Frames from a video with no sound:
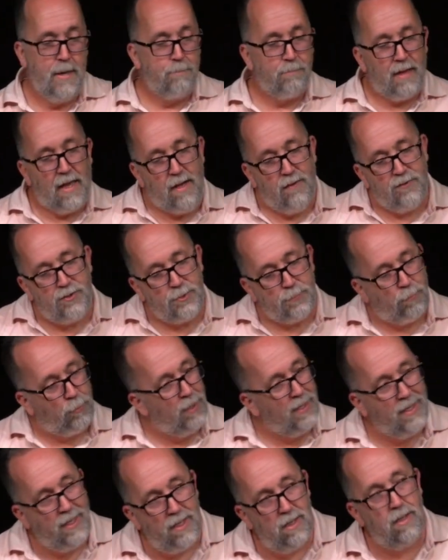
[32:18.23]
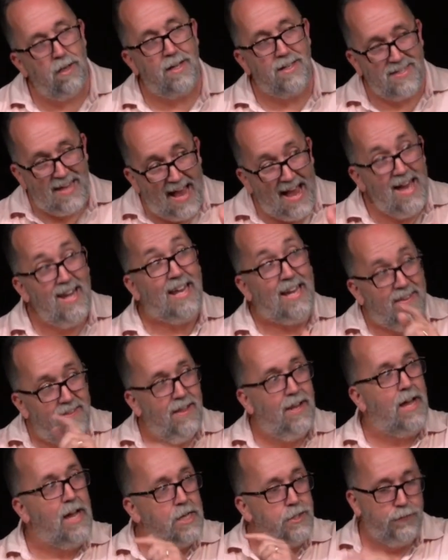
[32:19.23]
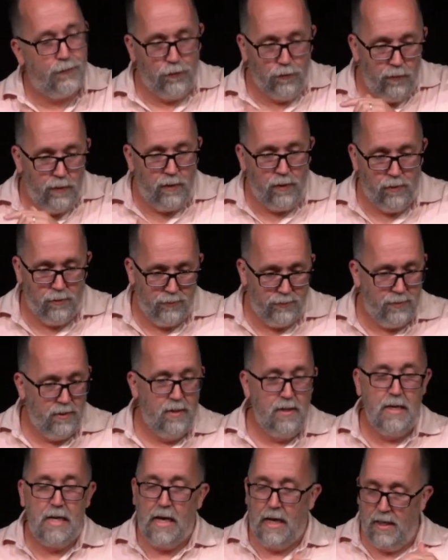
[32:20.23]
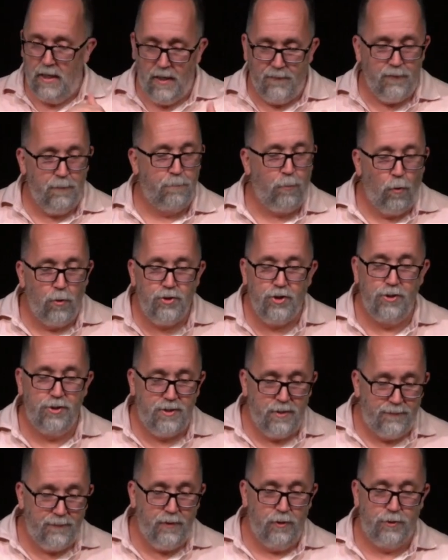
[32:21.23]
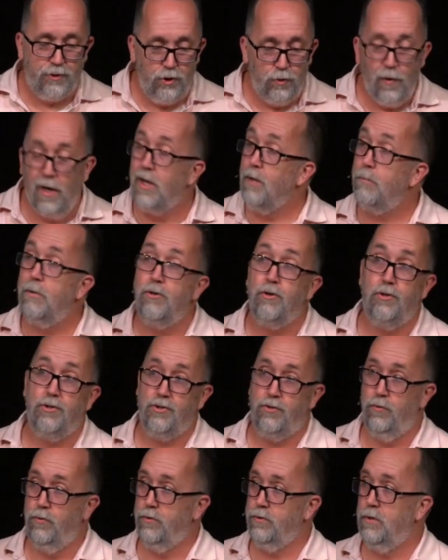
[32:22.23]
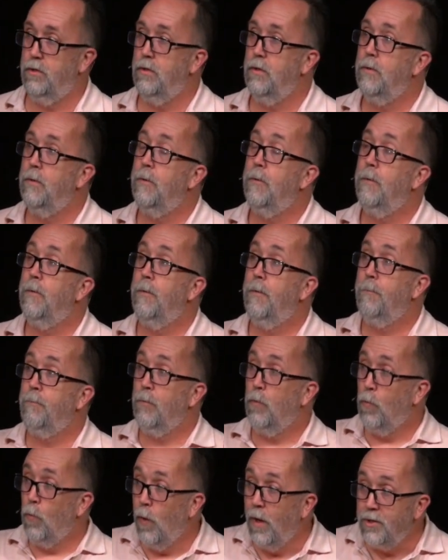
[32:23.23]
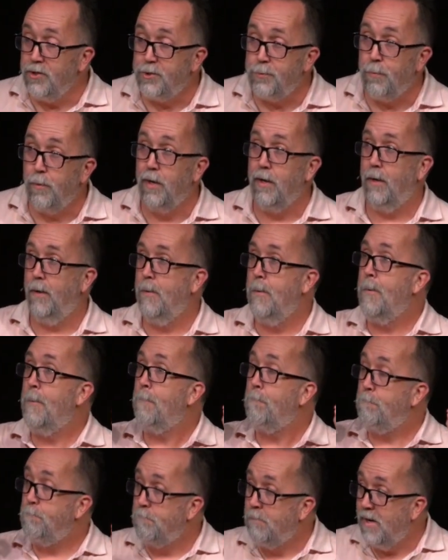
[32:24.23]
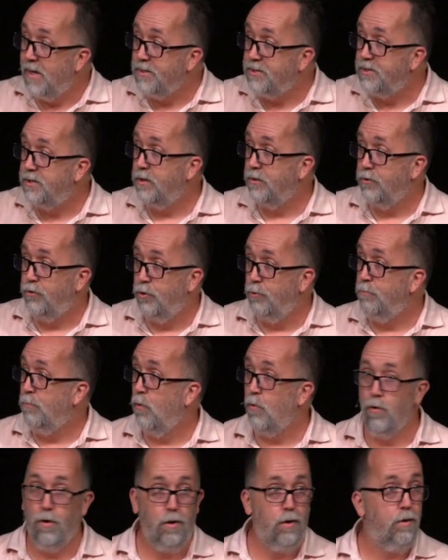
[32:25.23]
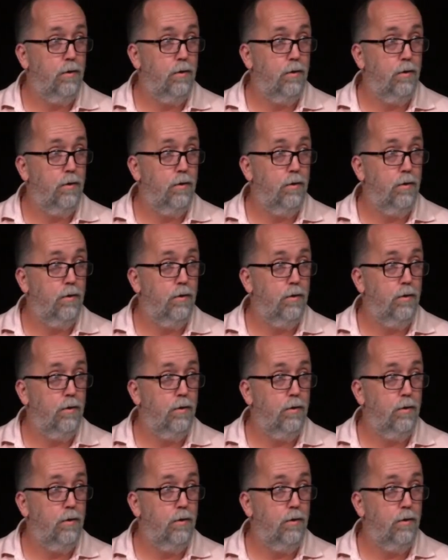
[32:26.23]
And if Spring Hill has had in the last few years enough abortions to fill two elementary schools, Wellspring must do more.